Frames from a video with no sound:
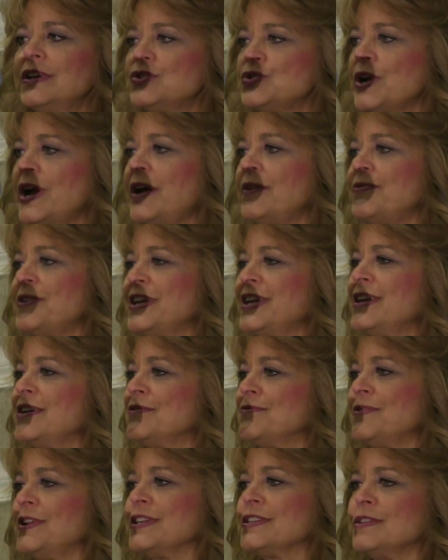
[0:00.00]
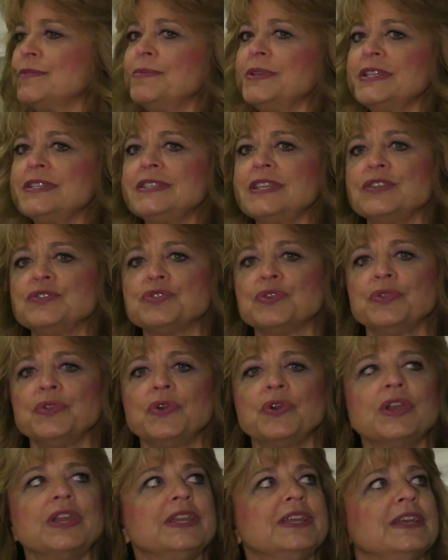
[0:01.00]
trafficking victim in Central
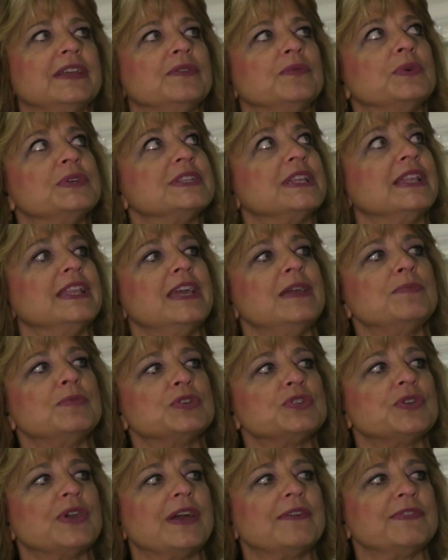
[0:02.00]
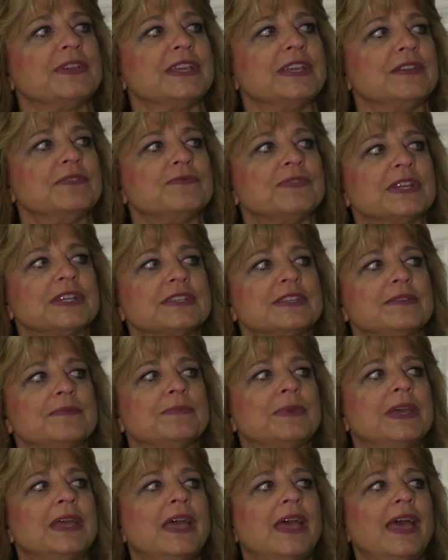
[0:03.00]
Oregon was a labor trafficking
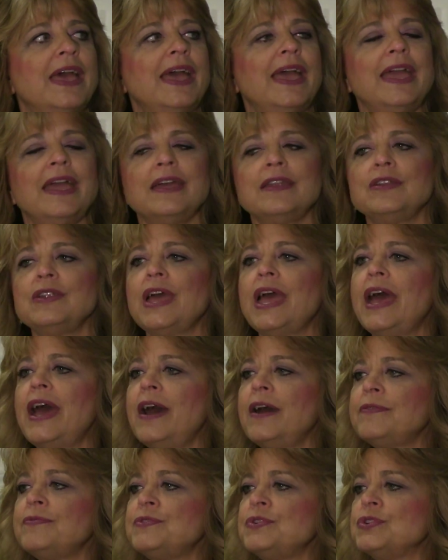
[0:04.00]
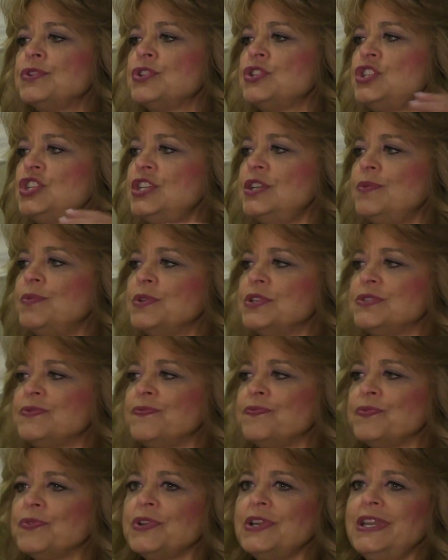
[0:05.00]
victim. And after she was
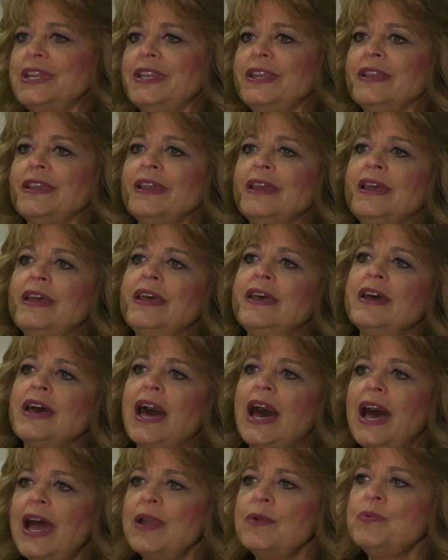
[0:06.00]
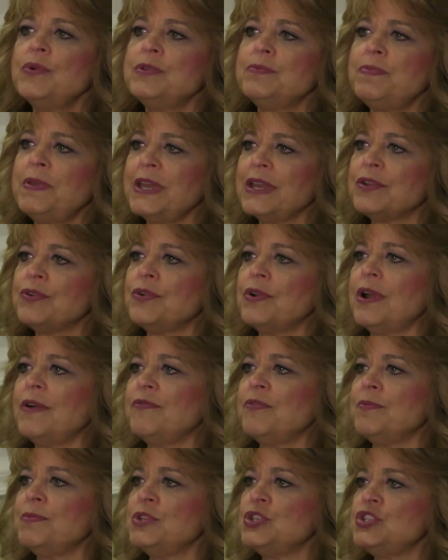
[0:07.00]
free, I would pick her
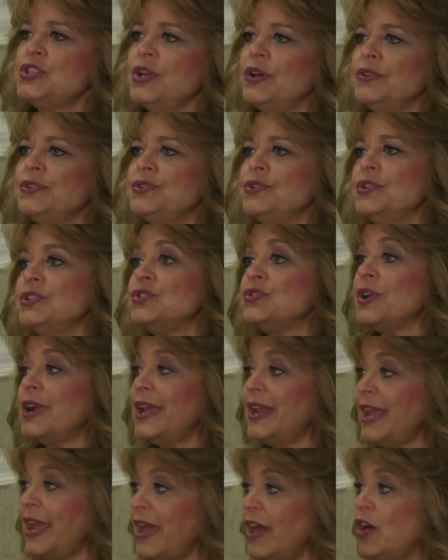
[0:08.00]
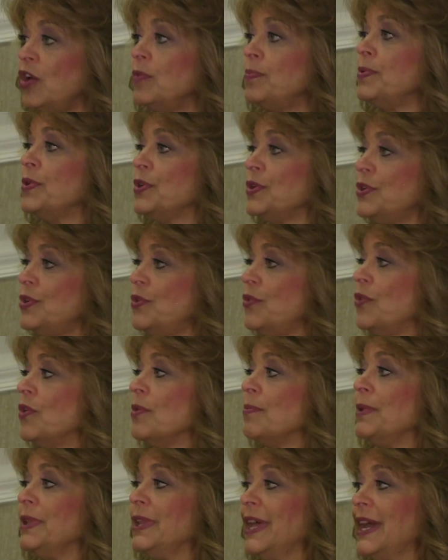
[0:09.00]
up from the shelter and try to help her
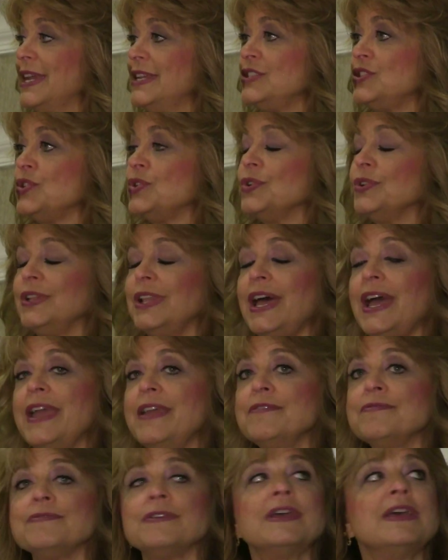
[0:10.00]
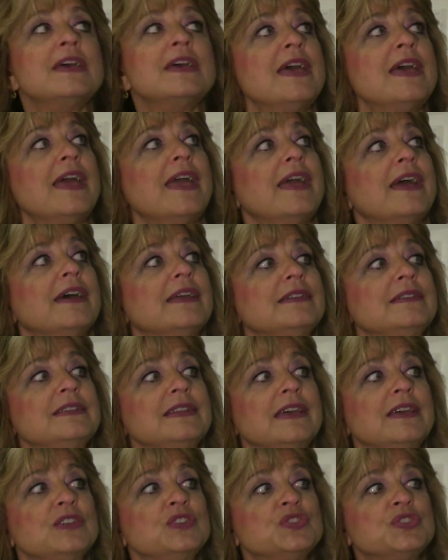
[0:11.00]
normalize her life. And
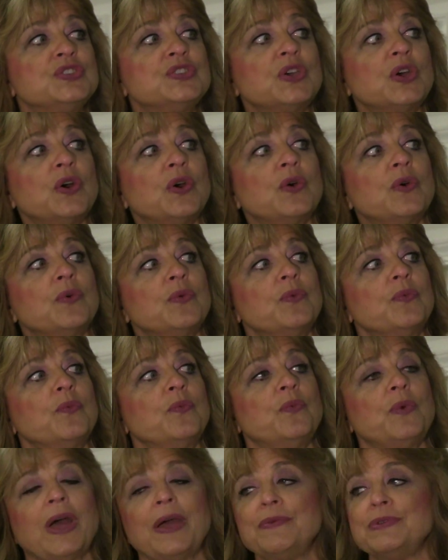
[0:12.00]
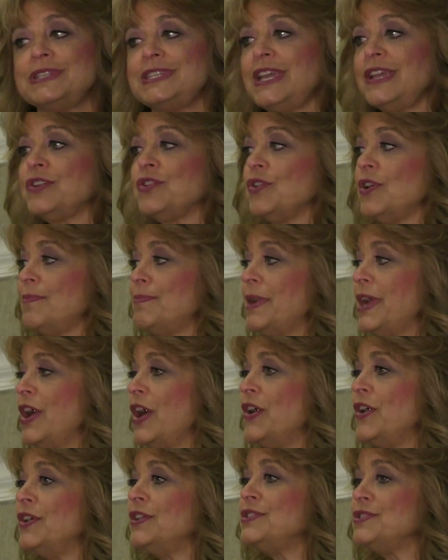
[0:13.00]
so I would take her on my
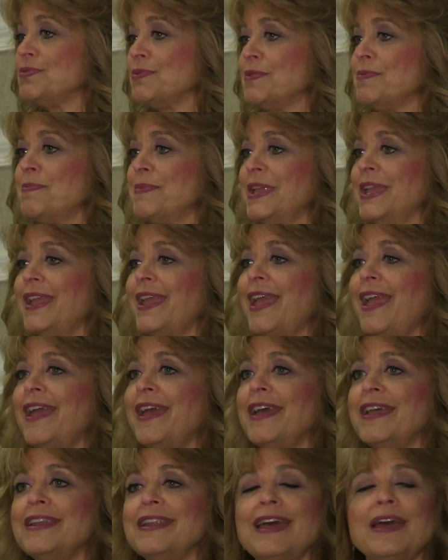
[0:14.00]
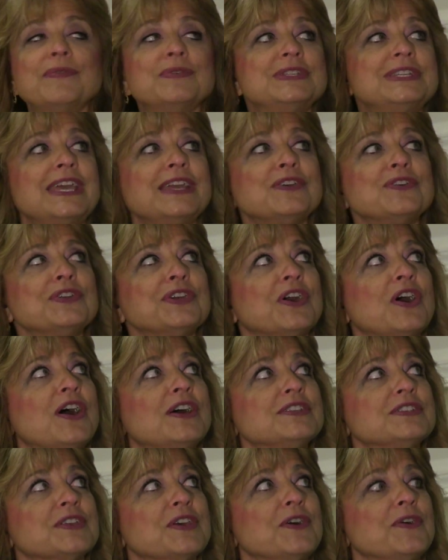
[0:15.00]
errands with me, and I would take her to
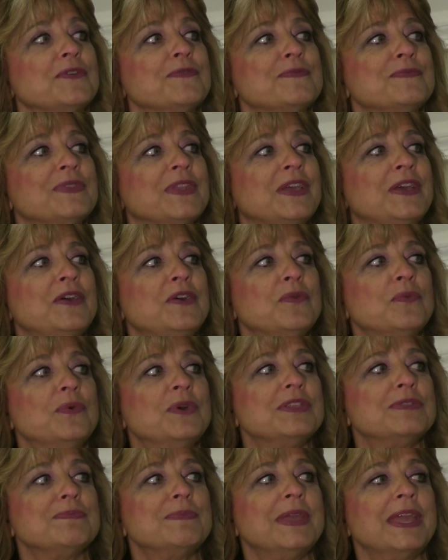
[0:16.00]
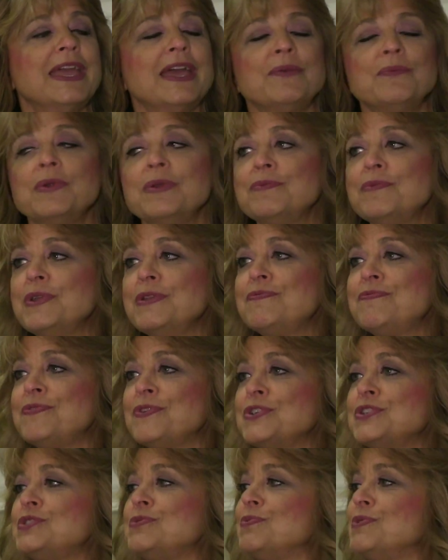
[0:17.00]
Costco with me. And when we
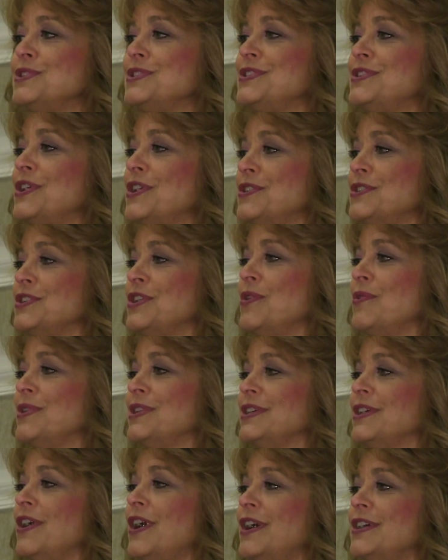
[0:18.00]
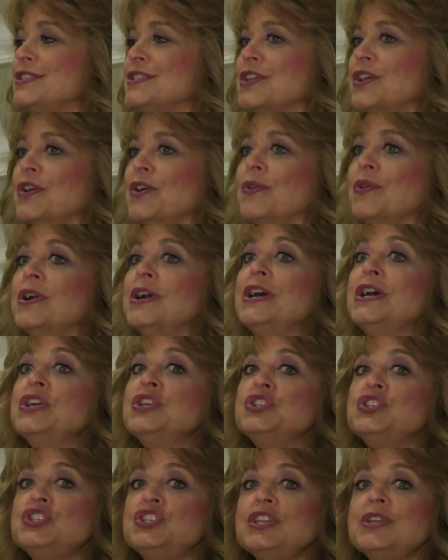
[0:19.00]
first would start to go into Costco,
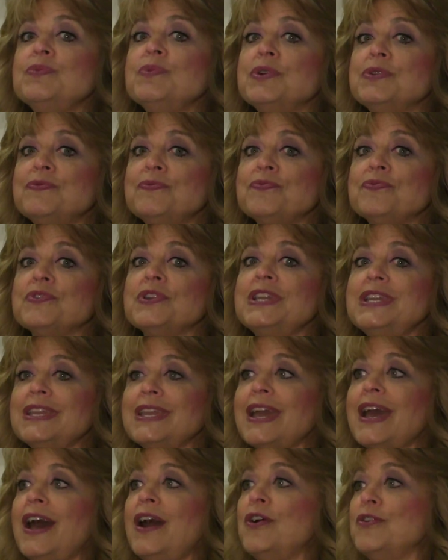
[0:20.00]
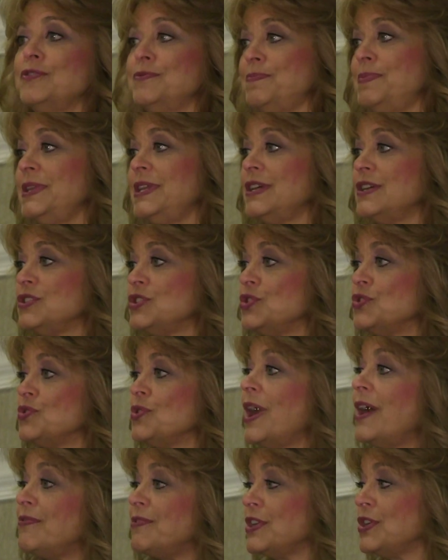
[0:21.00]
she would freak out because her
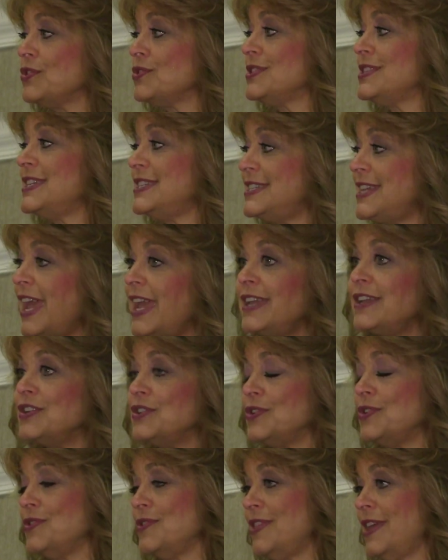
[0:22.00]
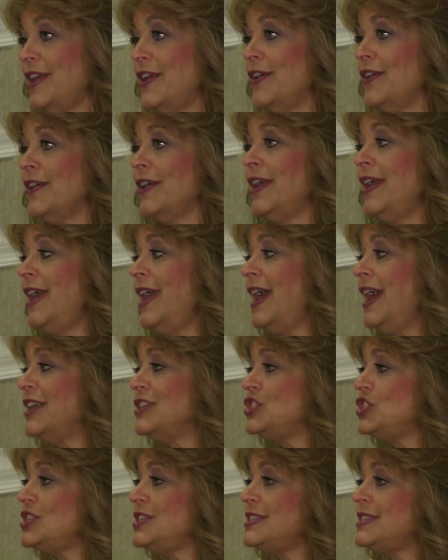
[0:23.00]
traffickers had taken her there.
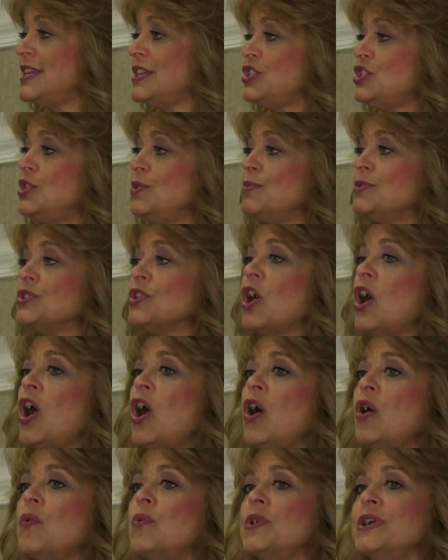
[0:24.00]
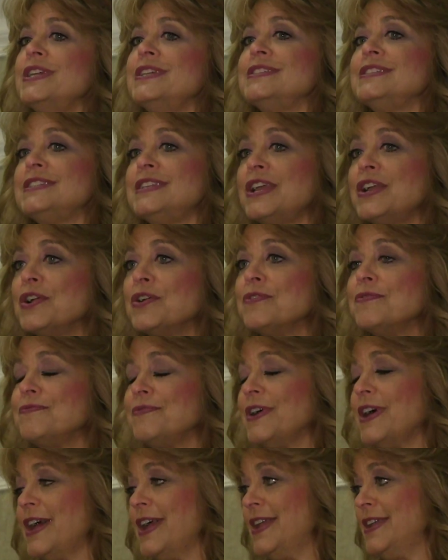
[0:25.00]
And she said she was always
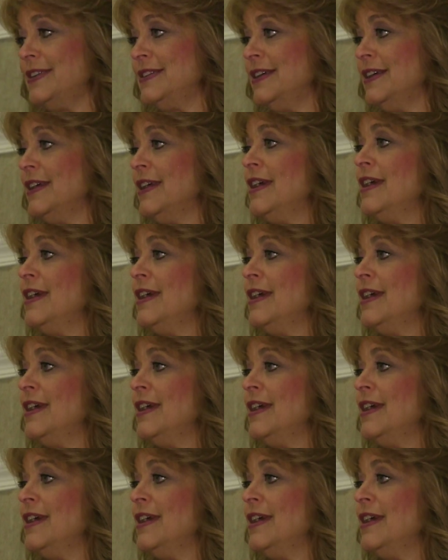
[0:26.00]
terrified